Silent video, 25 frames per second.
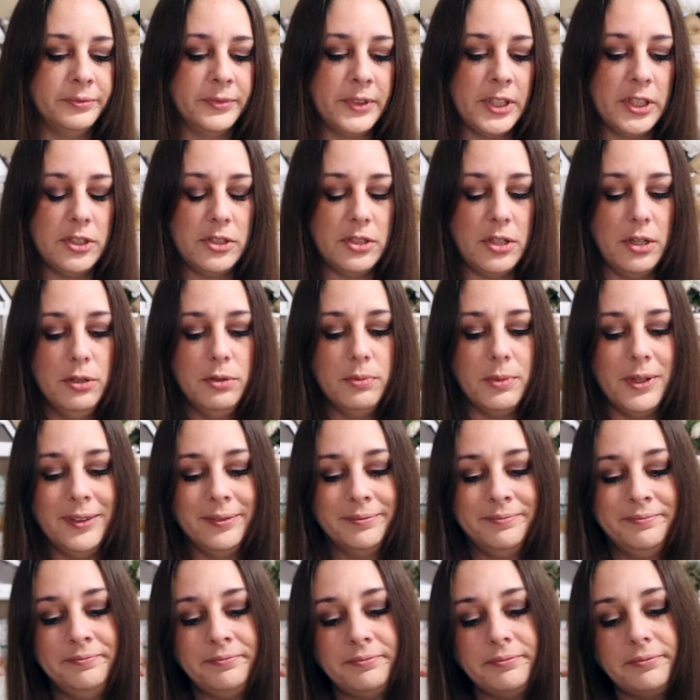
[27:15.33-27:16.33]
Excuse me.
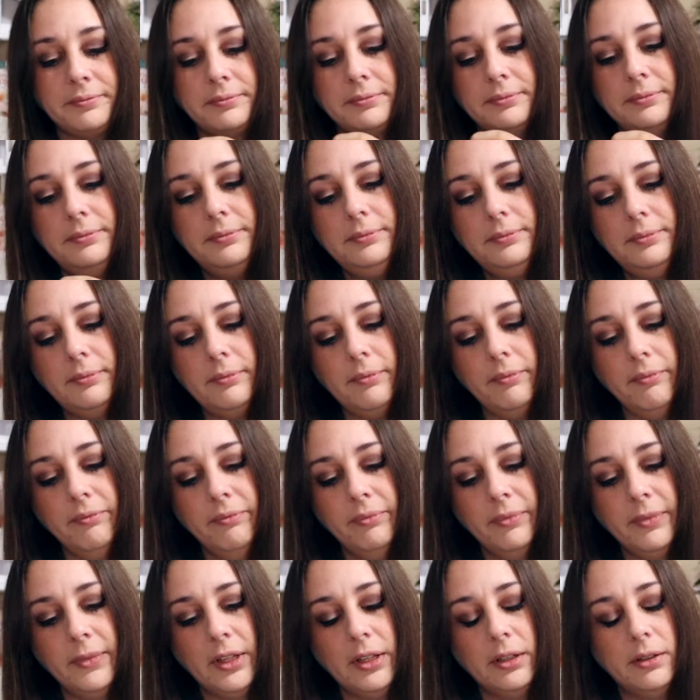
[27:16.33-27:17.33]

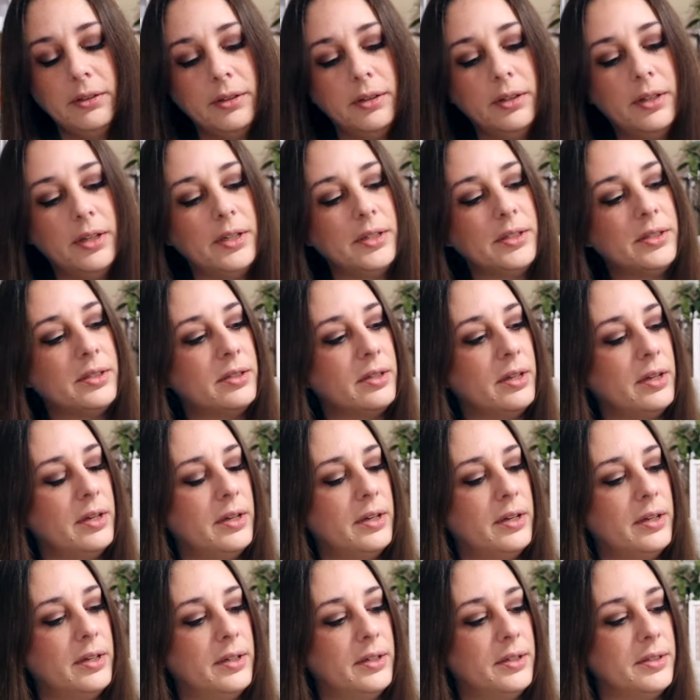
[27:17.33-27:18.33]
This
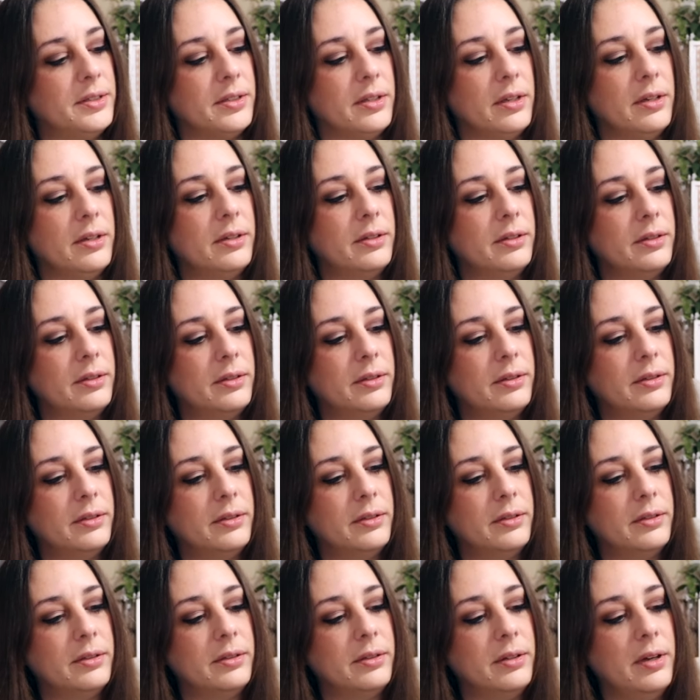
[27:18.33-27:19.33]
is
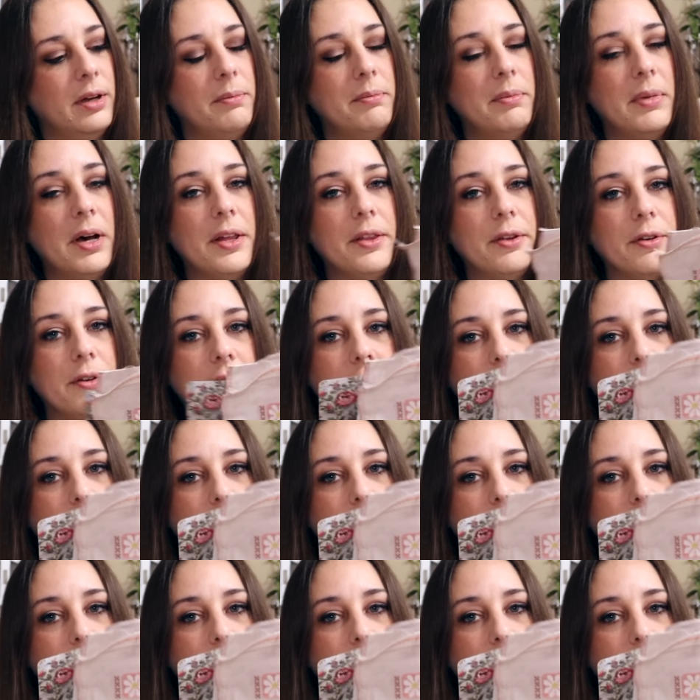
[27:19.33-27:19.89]
A Mother